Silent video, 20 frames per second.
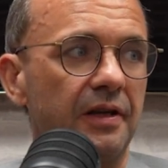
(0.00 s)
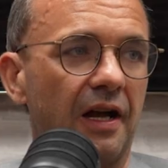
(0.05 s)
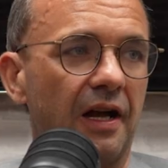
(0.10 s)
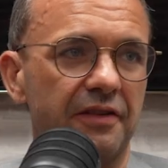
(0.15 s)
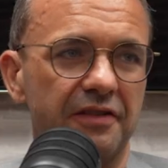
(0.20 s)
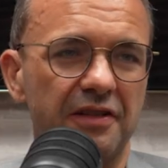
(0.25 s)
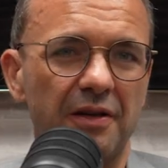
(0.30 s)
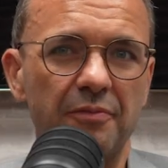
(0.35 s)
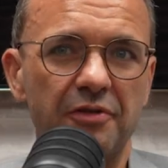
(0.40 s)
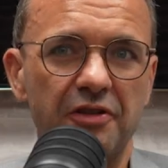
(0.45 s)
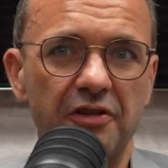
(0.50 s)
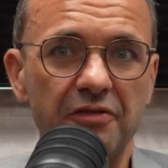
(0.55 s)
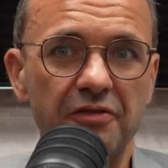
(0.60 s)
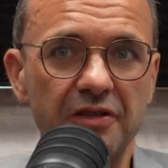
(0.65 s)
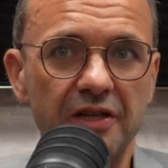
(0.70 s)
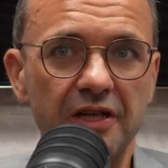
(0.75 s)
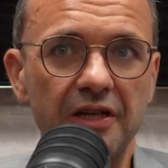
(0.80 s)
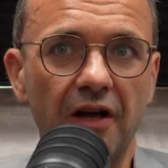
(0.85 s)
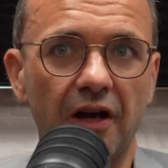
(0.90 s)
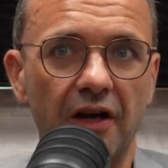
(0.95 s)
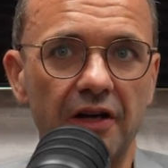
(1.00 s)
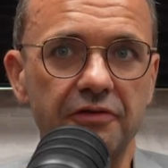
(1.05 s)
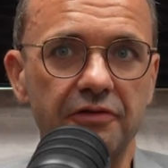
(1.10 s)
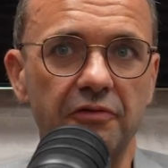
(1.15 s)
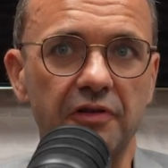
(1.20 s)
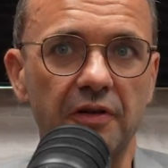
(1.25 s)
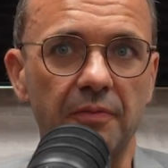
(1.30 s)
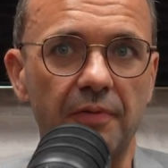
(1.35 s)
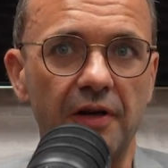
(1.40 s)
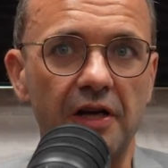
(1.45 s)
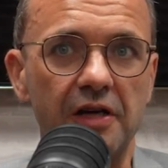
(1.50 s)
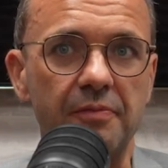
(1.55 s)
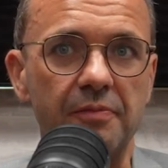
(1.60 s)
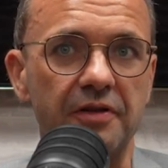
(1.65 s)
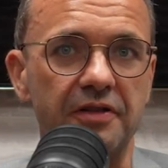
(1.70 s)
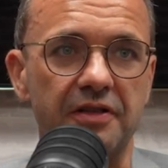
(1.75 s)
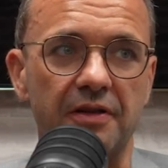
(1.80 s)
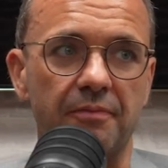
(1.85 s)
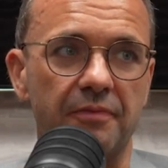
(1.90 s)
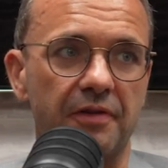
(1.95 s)
And some students need a high school diploma
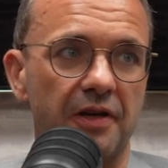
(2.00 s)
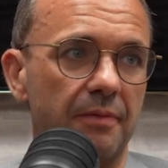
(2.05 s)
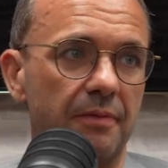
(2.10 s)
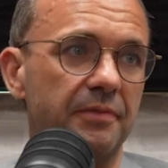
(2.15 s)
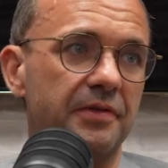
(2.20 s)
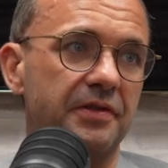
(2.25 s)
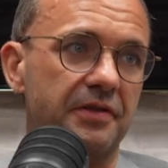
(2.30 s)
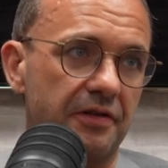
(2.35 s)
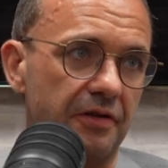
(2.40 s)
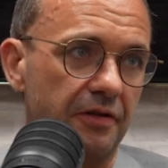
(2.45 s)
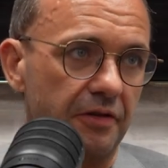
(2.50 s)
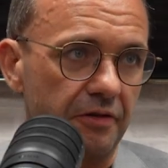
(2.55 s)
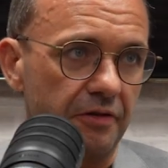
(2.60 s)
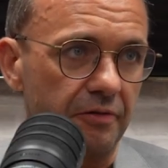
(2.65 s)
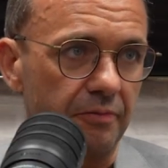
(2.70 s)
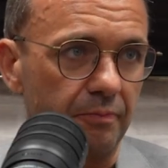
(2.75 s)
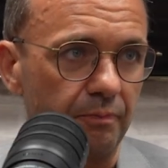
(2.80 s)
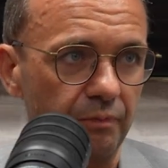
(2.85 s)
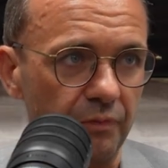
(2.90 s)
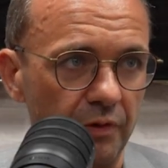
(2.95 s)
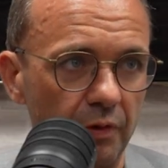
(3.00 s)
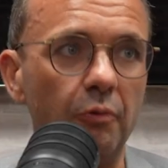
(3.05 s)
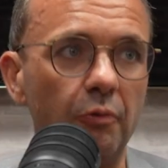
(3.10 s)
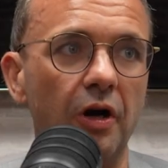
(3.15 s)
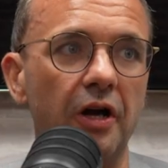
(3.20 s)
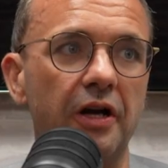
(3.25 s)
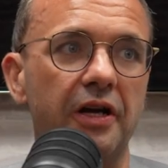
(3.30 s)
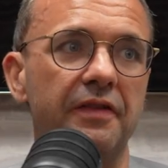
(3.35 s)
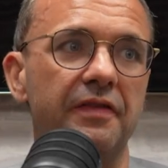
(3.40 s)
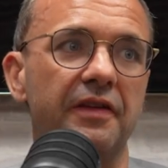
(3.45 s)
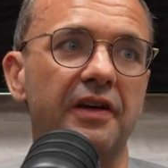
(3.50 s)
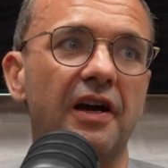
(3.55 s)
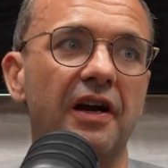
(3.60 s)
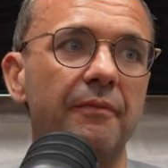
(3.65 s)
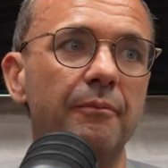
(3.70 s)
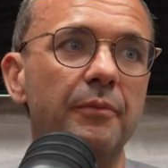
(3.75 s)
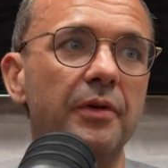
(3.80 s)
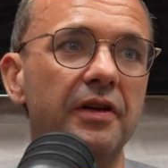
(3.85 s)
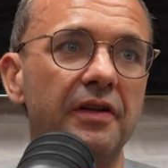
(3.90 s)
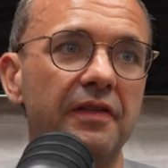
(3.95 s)
sometimes to work in the
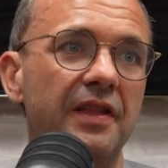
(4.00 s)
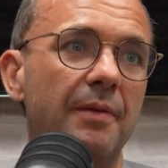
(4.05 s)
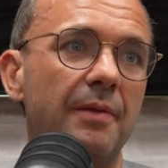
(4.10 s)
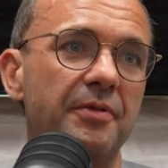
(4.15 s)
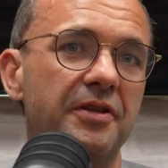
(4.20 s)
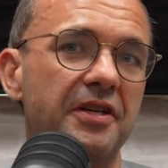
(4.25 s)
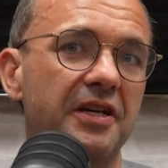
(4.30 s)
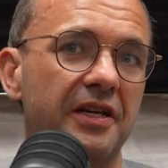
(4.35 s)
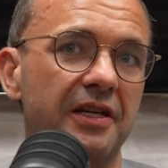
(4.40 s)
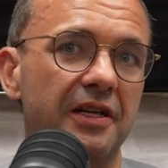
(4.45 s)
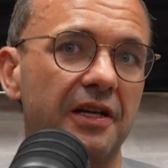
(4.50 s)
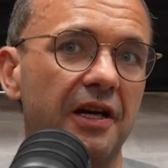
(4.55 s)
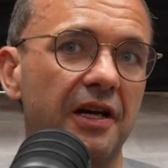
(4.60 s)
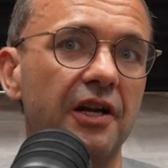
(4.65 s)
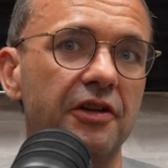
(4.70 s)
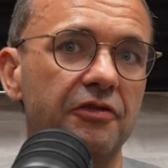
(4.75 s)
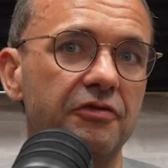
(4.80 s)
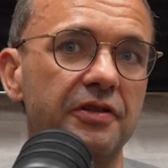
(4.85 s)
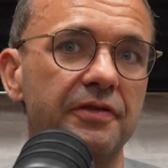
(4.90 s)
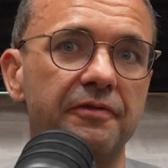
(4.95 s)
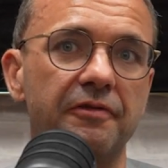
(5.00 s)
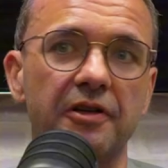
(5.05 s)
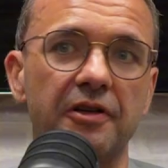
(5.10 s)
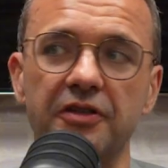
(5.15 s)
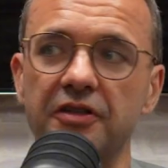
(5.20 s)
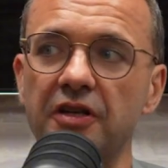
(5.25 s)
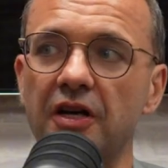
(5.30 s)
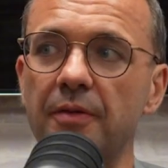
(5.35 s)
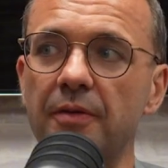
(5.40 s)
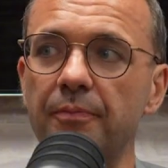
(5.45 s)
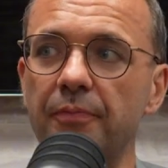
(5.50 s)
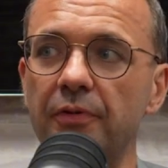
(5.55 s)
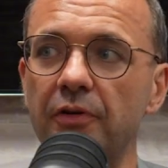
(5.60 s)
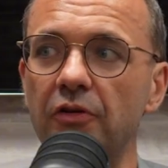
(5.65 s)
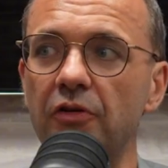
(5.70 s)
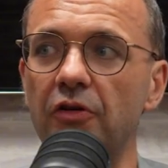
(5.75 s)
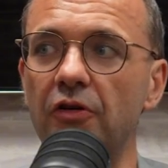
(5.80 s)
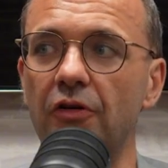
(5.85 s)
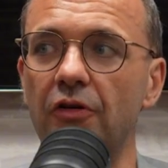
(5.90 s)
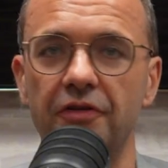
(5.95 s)
government in their particular country, for example,
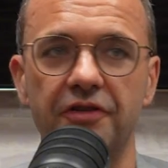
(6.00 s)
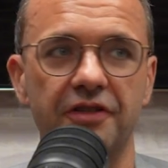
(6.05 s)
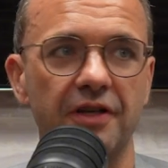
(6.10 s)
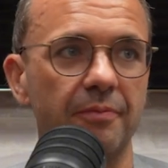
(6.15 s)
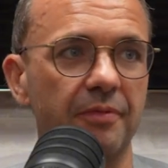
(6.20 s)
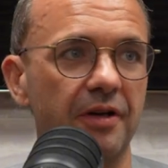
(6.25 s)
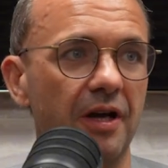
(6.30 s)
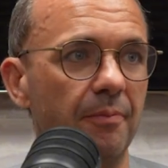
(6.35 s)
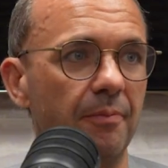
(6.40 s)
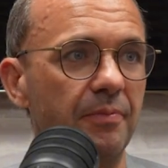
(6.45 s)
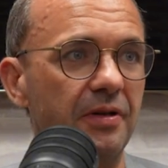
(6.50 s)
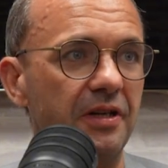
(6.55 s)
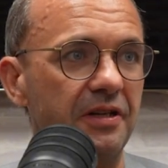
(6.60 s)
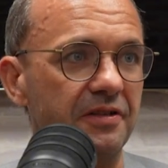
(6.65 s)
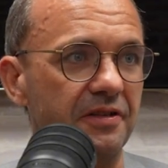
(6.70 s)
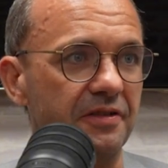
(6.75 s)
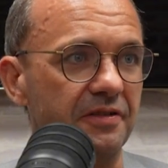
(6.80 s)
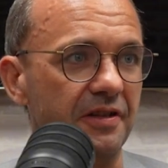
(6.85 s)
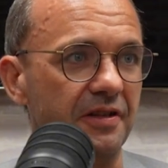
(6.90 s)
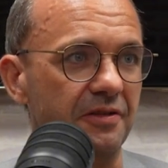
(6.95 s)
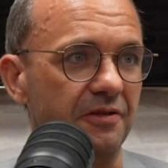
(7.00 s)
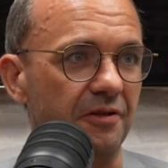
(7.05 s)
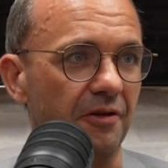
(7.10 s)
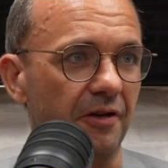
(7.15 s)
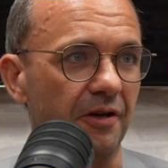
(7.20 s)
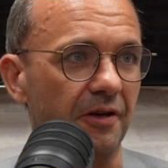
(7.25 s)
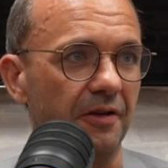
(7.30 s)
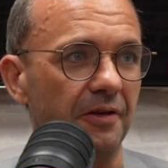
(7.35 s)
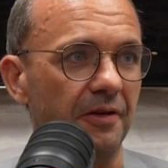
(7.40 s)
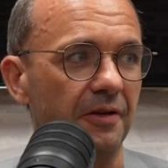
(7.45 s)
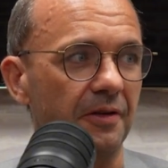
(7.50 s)
or some companies insist on it.